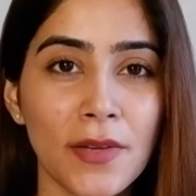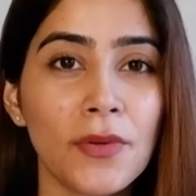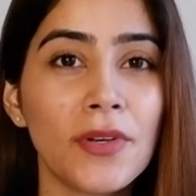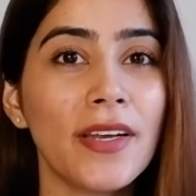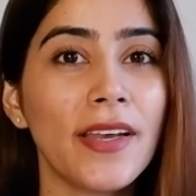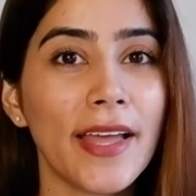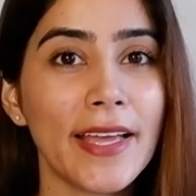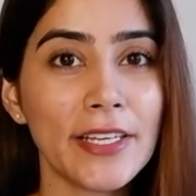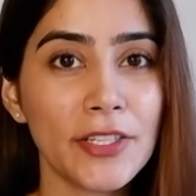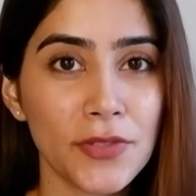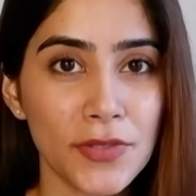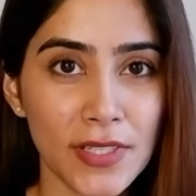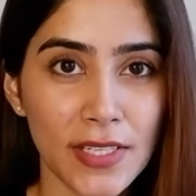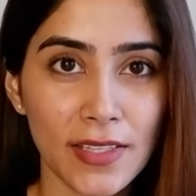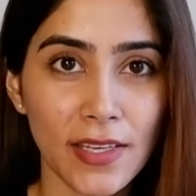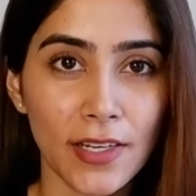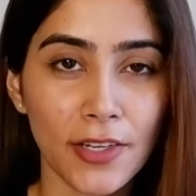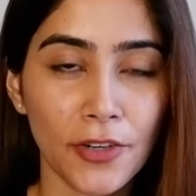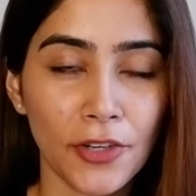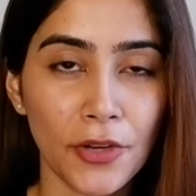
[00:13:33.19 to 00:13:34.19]
I would like to see
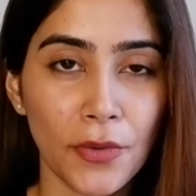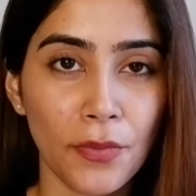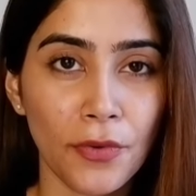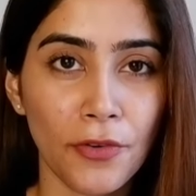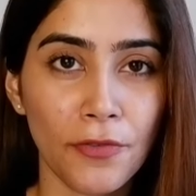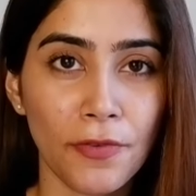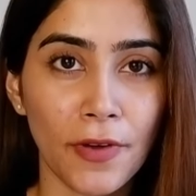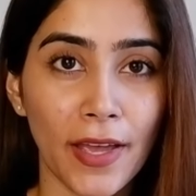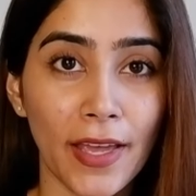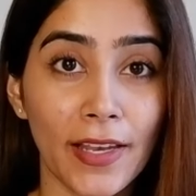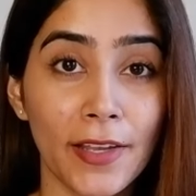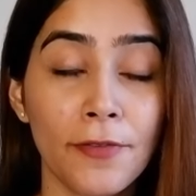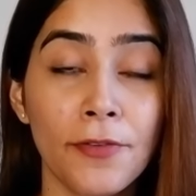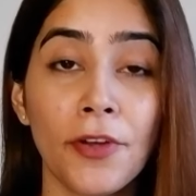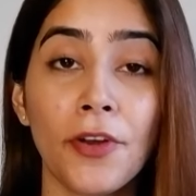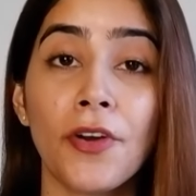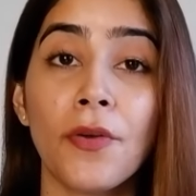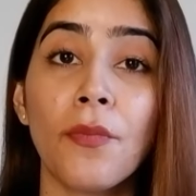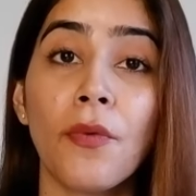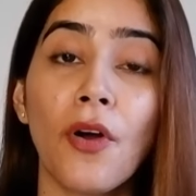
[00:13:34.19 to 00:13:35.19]
that on your profile. If
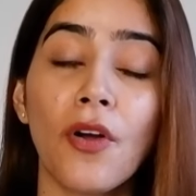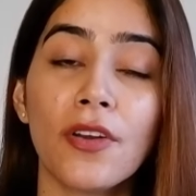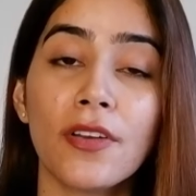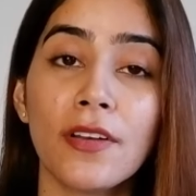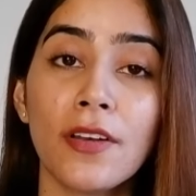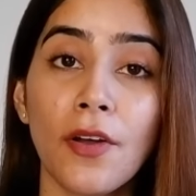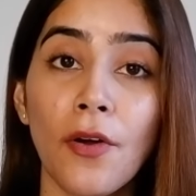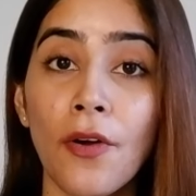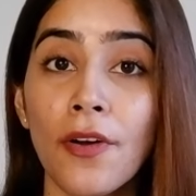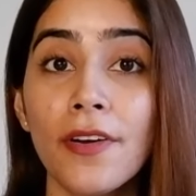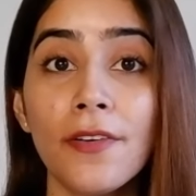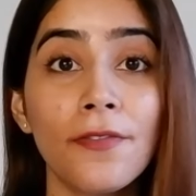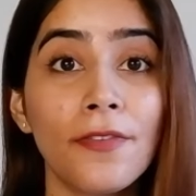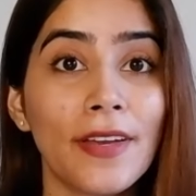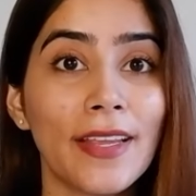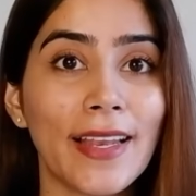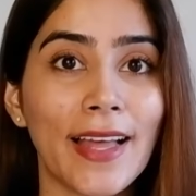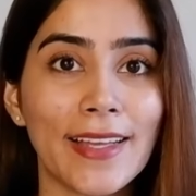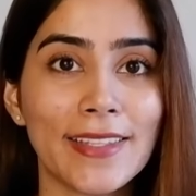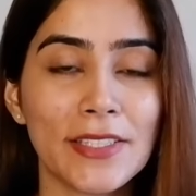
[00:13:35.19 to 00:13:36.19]
you're a model or a
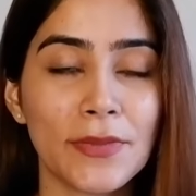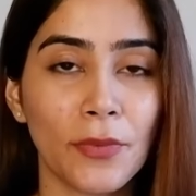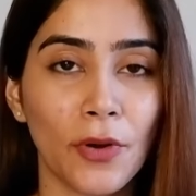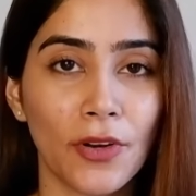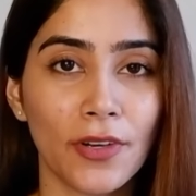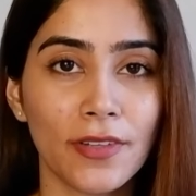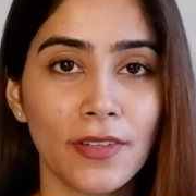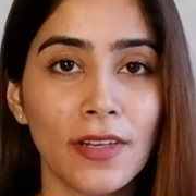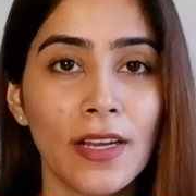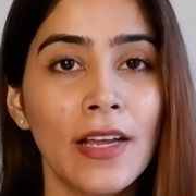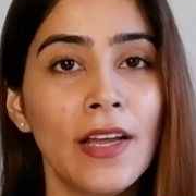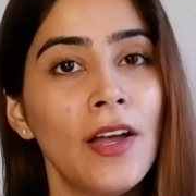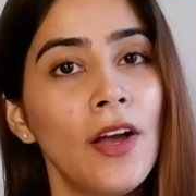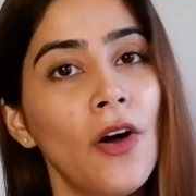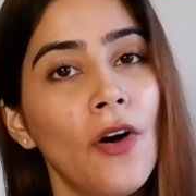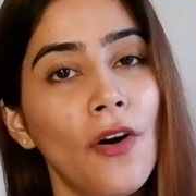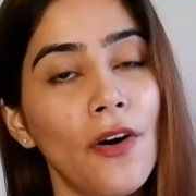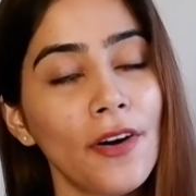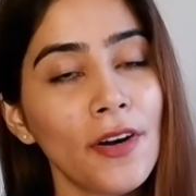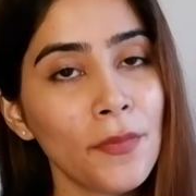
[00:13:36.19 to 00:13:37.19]
freelance model
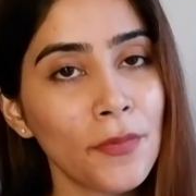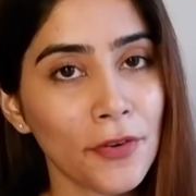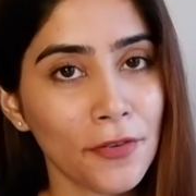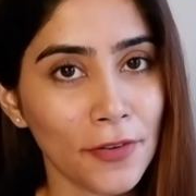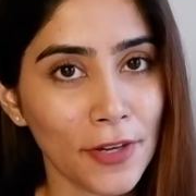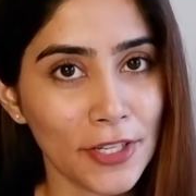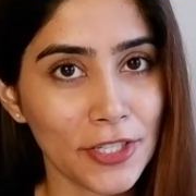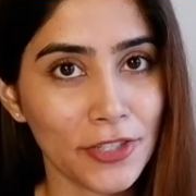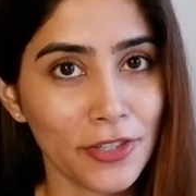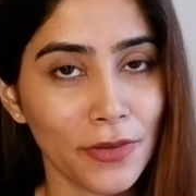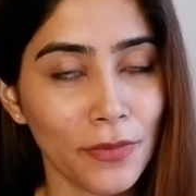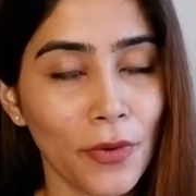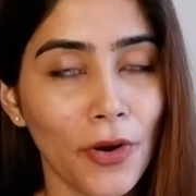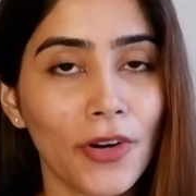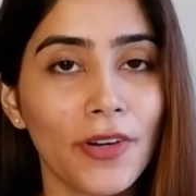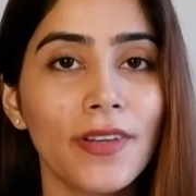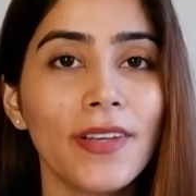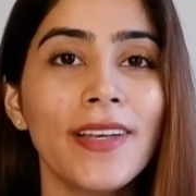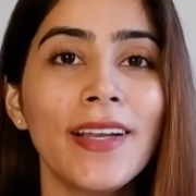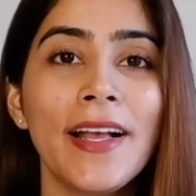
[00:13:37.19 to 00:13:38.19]
or a professional
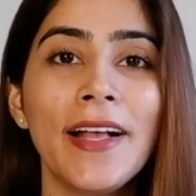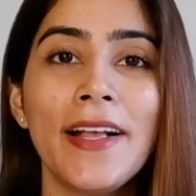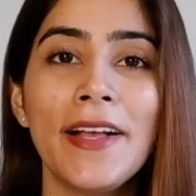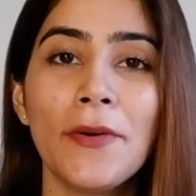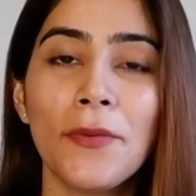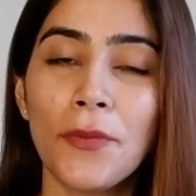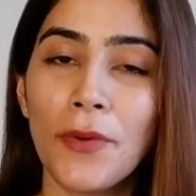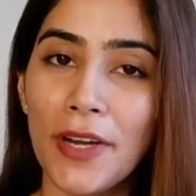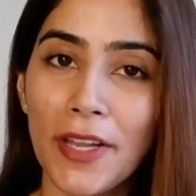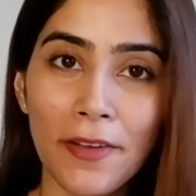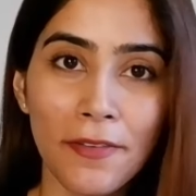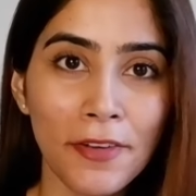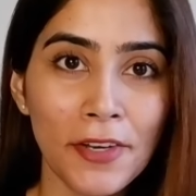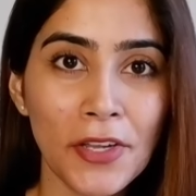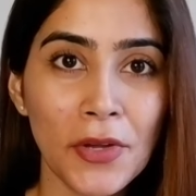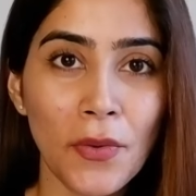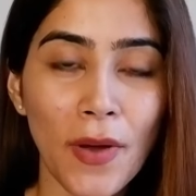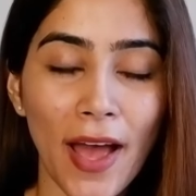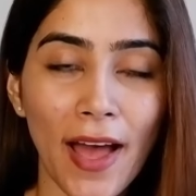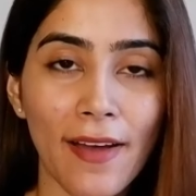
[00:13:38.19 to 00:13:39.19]
model, whatever
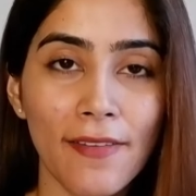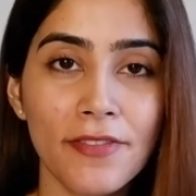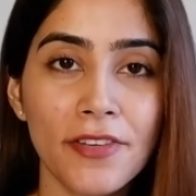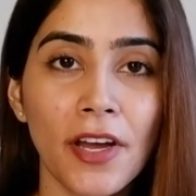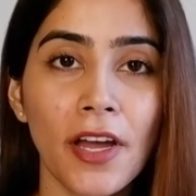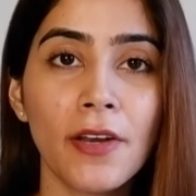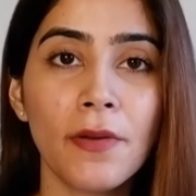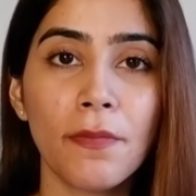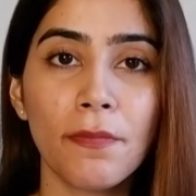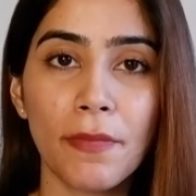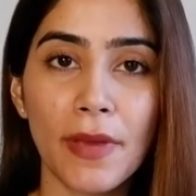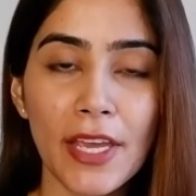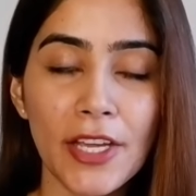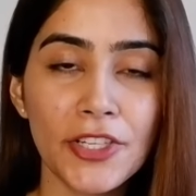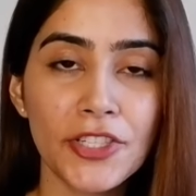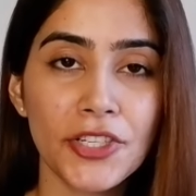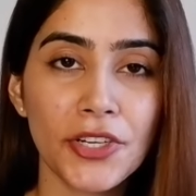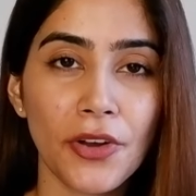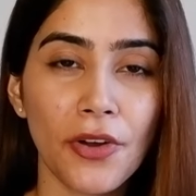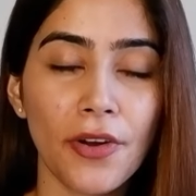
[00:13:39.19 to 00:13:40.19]
you have done,
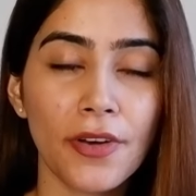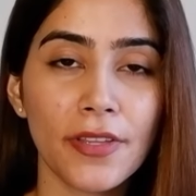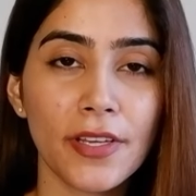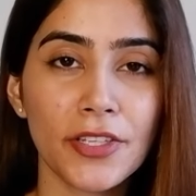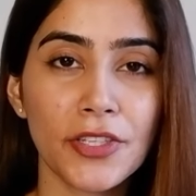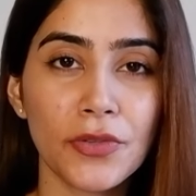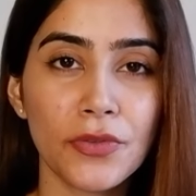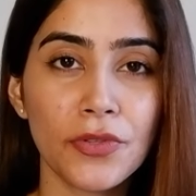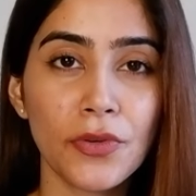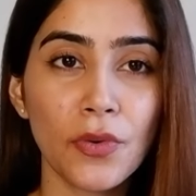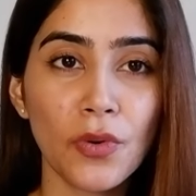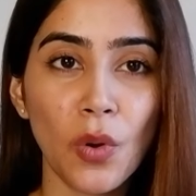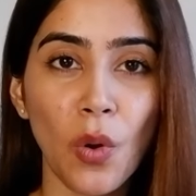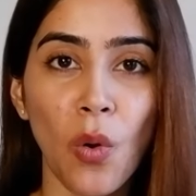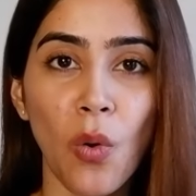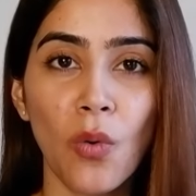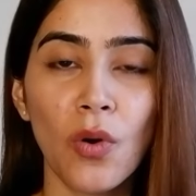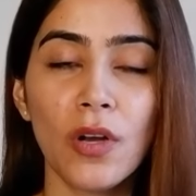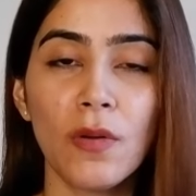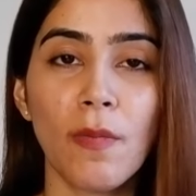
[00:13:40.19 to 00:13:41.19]
make sure that you don't
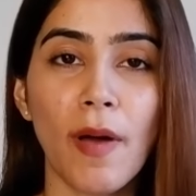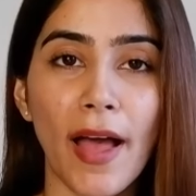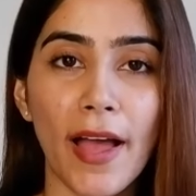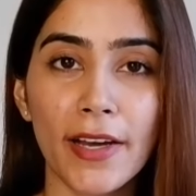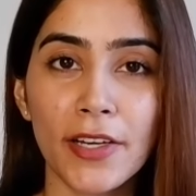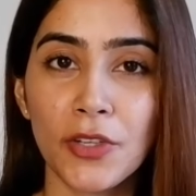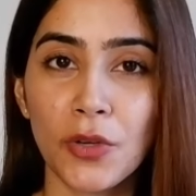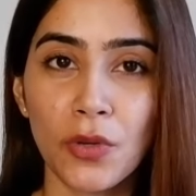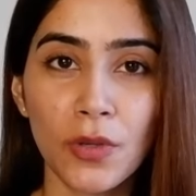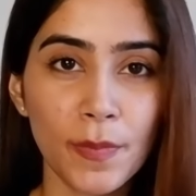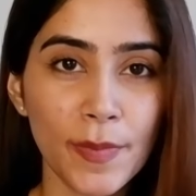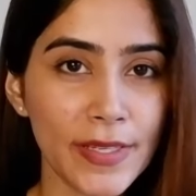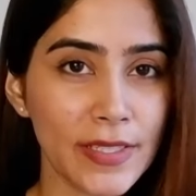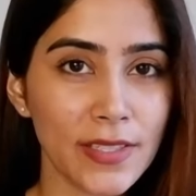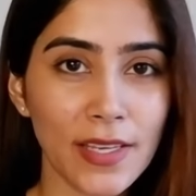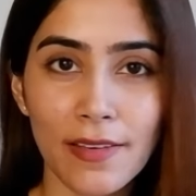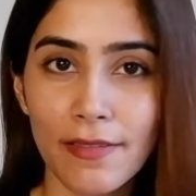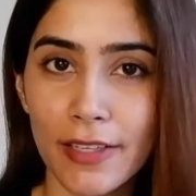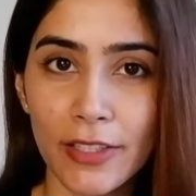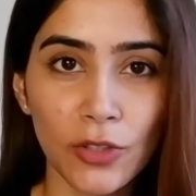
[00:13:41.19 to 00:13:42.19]
hold back. Don't be
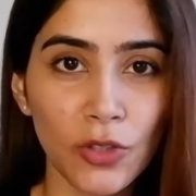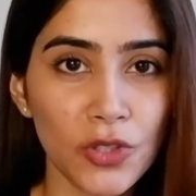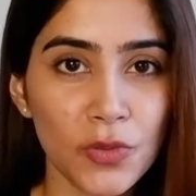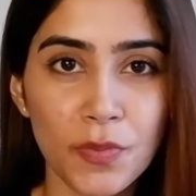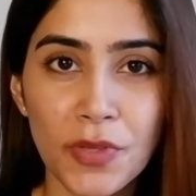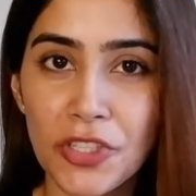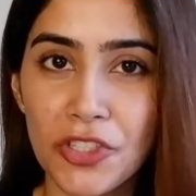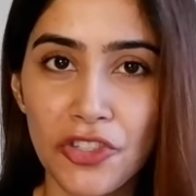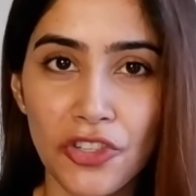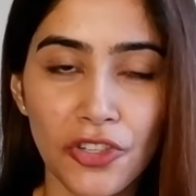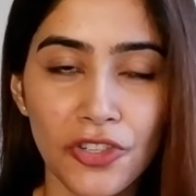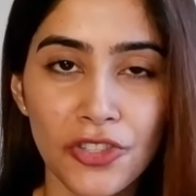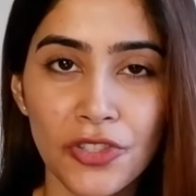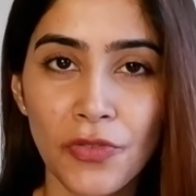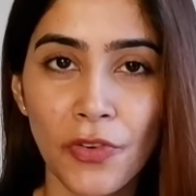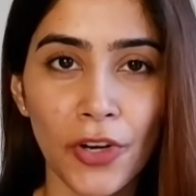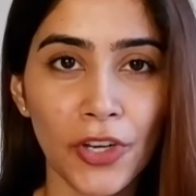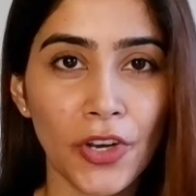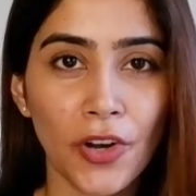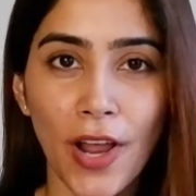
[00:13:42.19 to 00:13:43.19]
saving those pictures
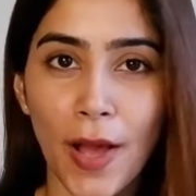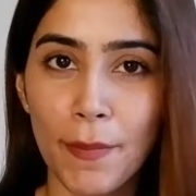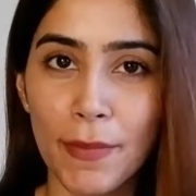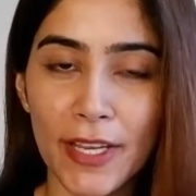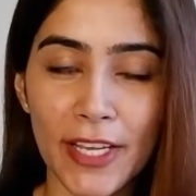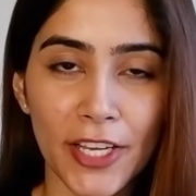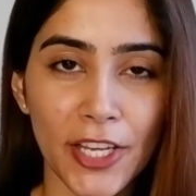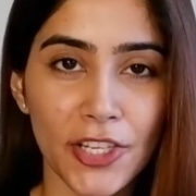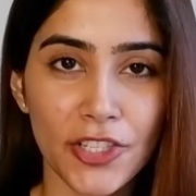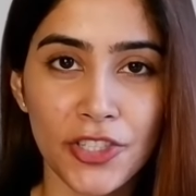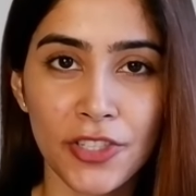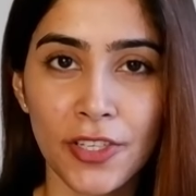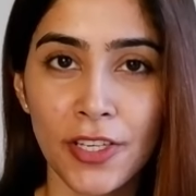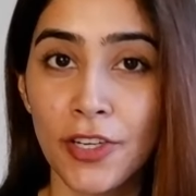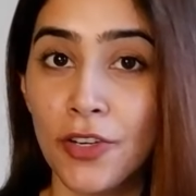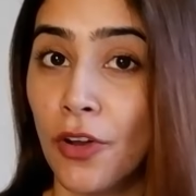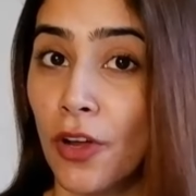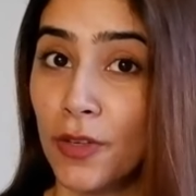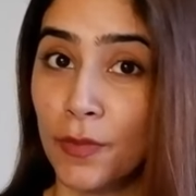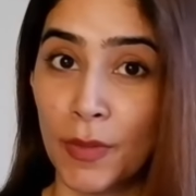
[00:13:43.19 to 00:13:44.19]
for your application
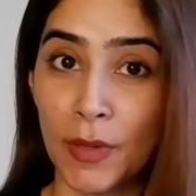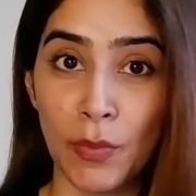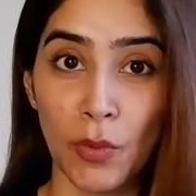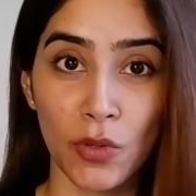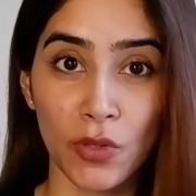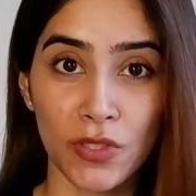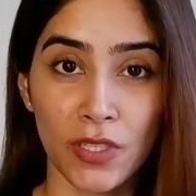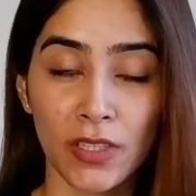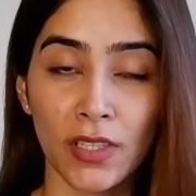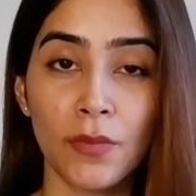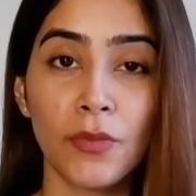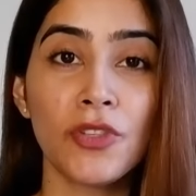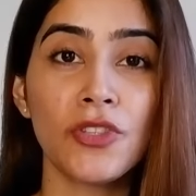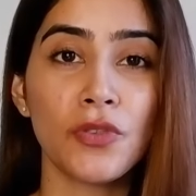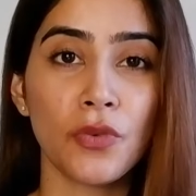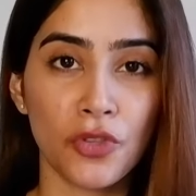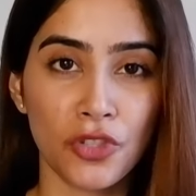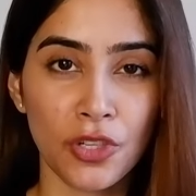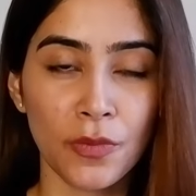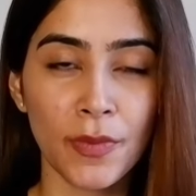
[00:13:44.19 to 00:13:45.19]
and not be posting them on
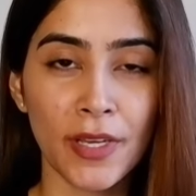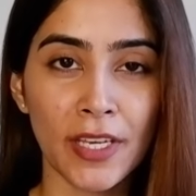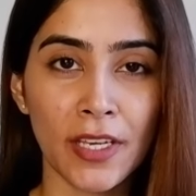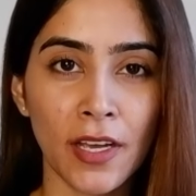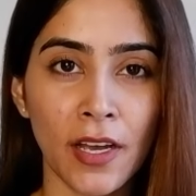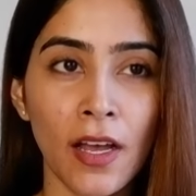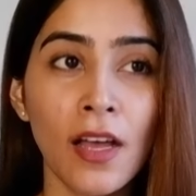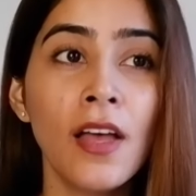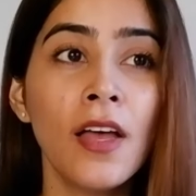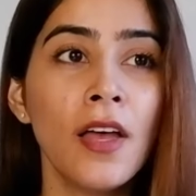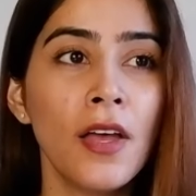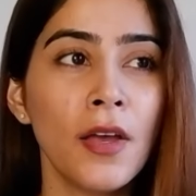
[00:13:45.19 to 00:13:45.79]
social media,